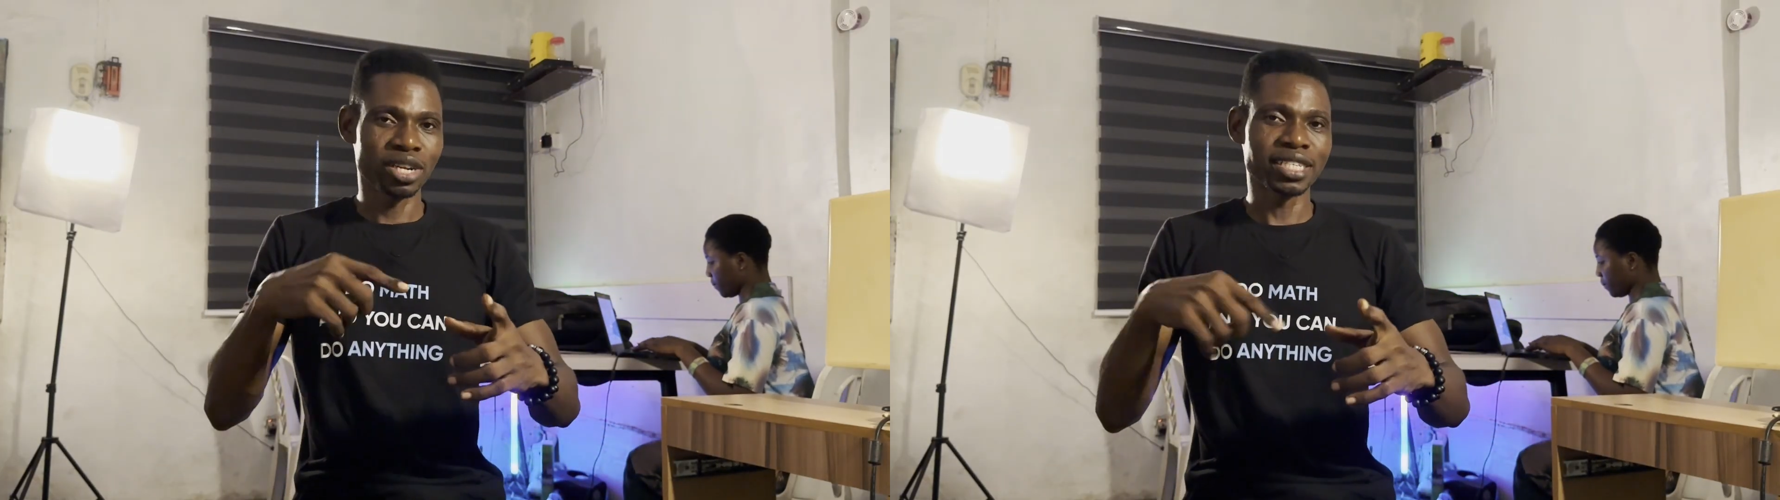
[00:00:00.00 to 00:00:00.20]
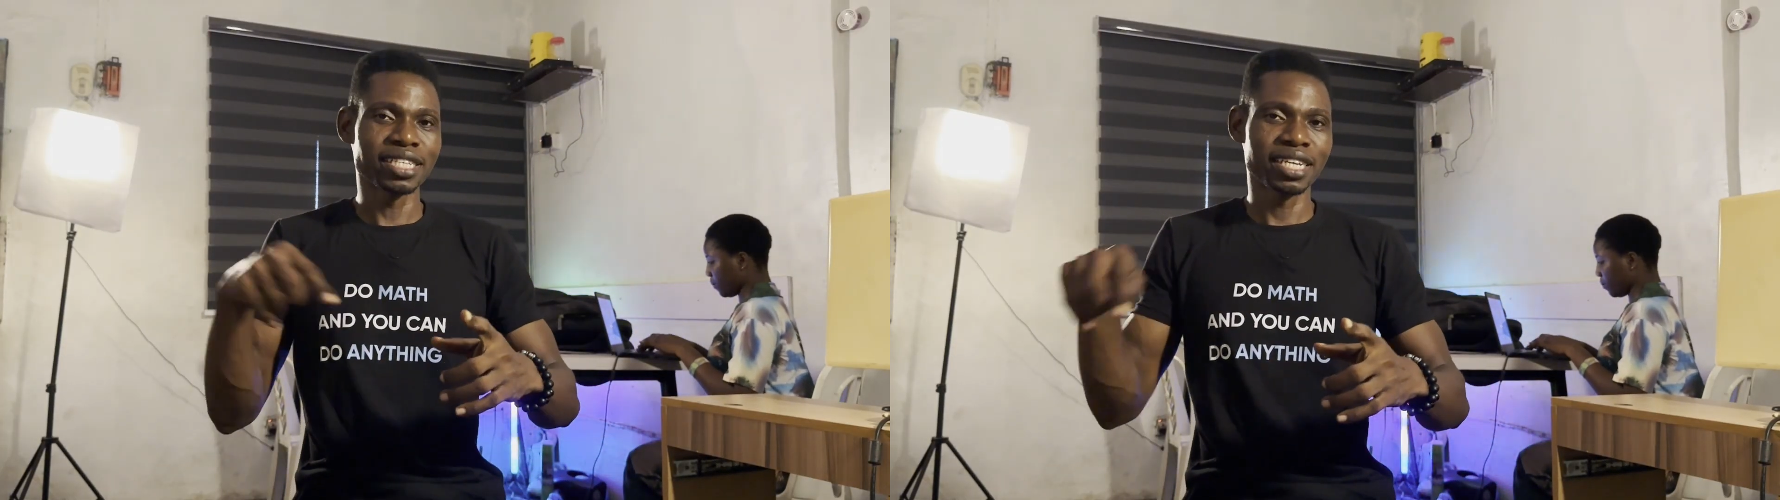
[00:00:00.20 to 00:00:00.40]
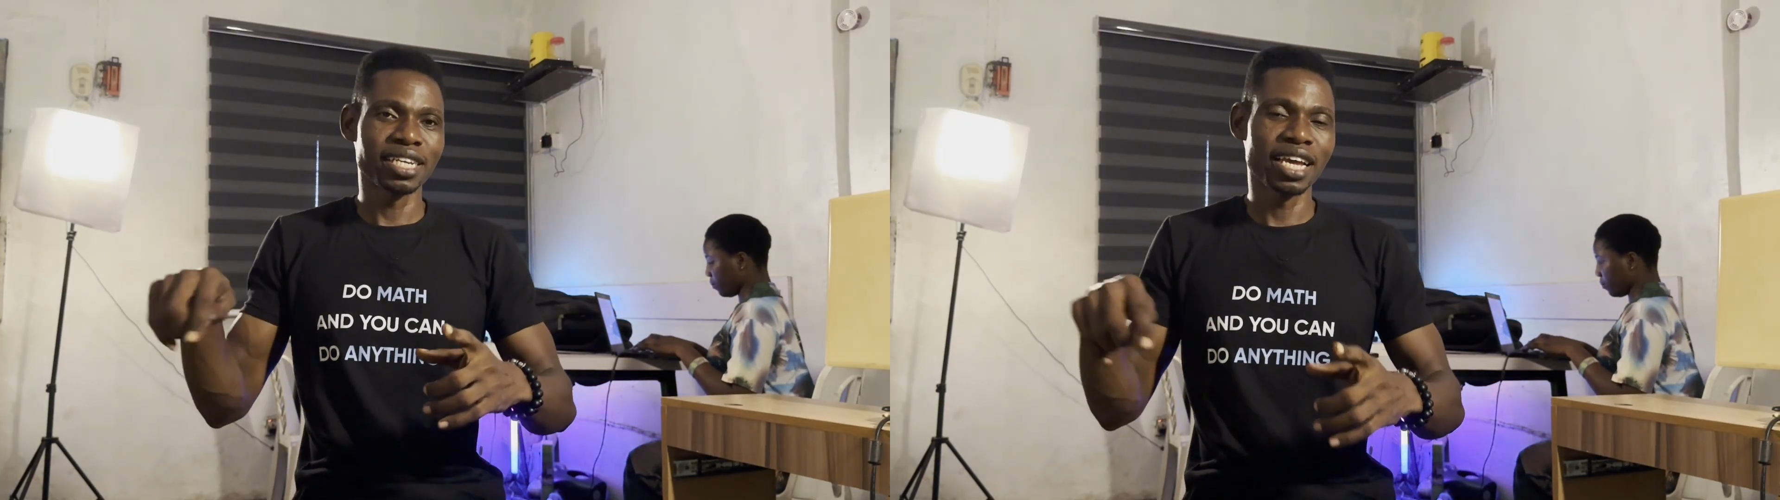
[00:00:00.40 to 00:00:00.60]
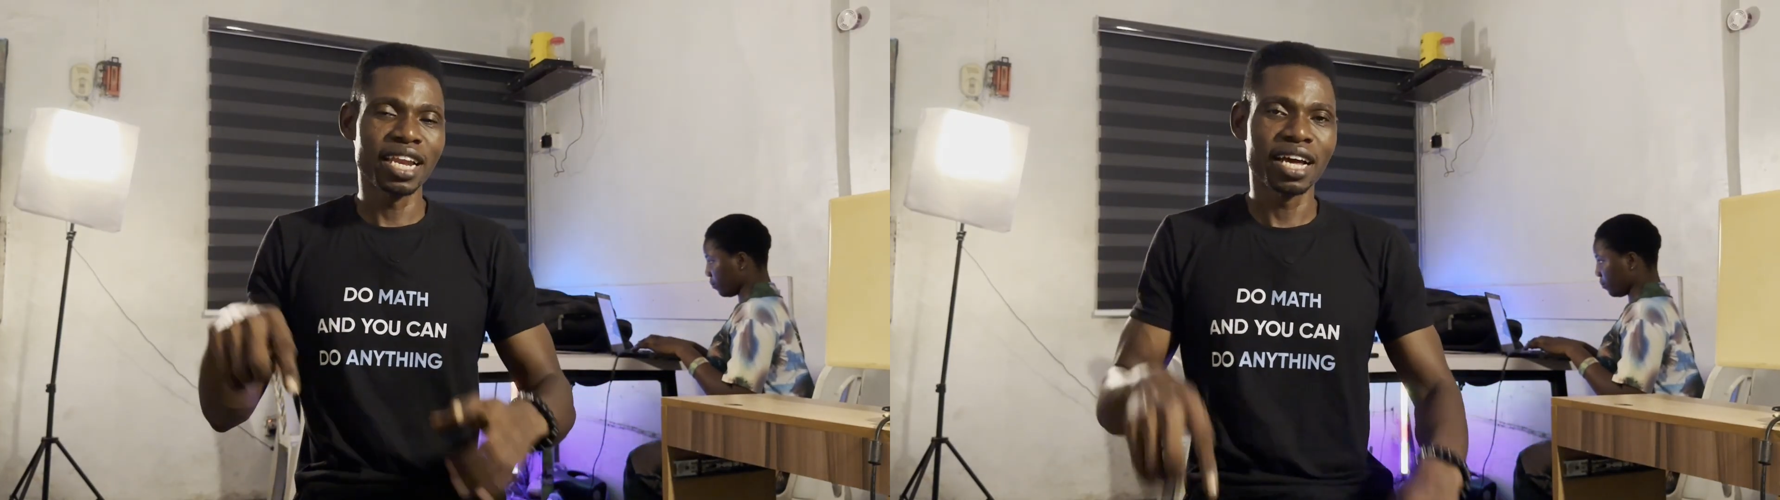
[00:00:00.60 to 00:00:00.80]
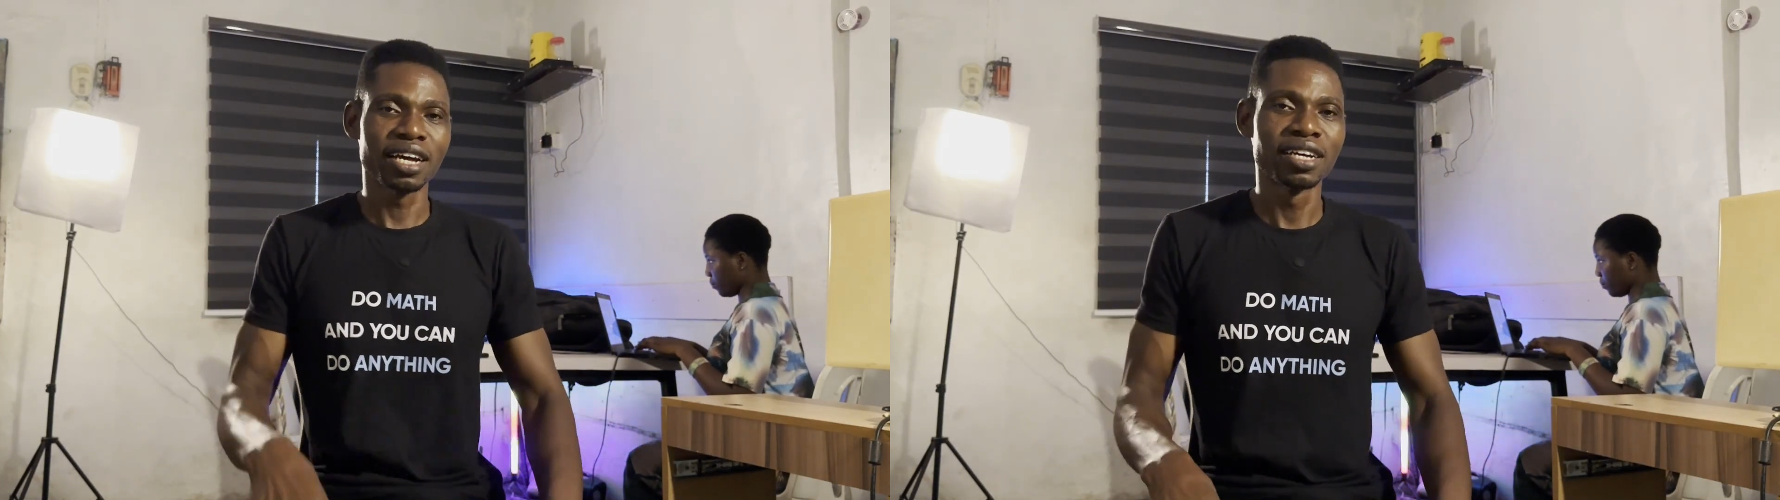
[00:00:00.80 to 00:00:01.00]
as I said
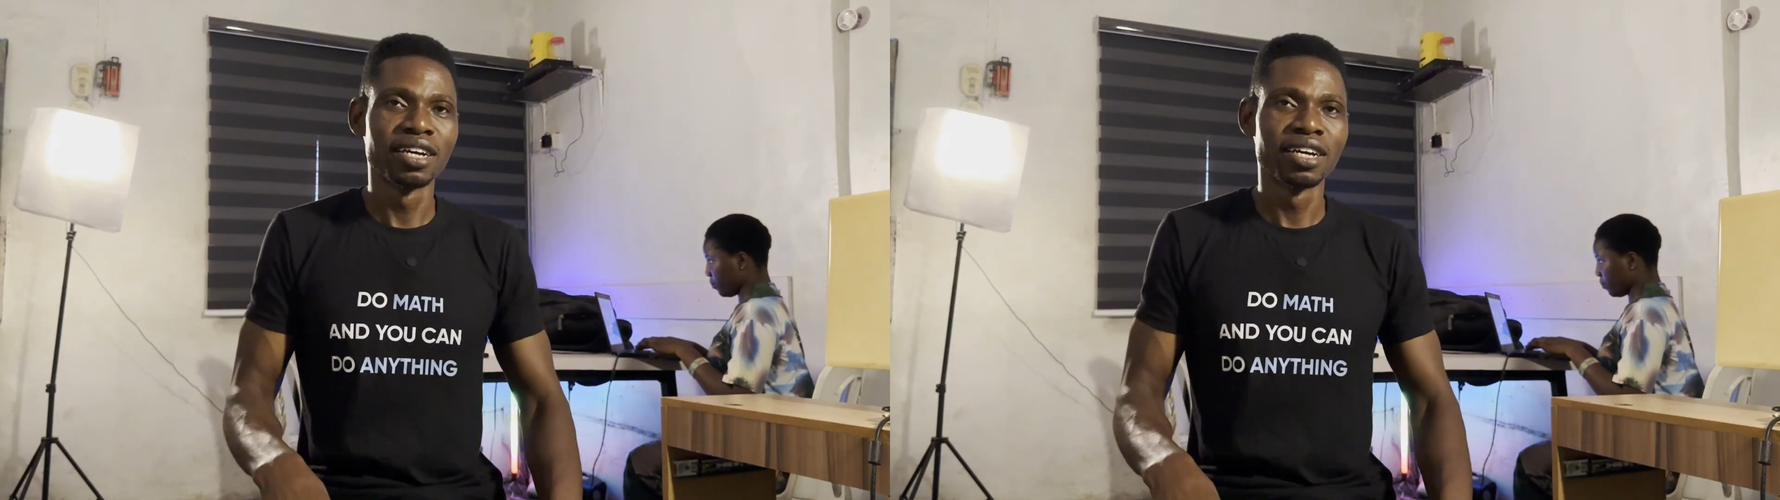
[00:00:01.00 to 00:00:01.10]
earlier.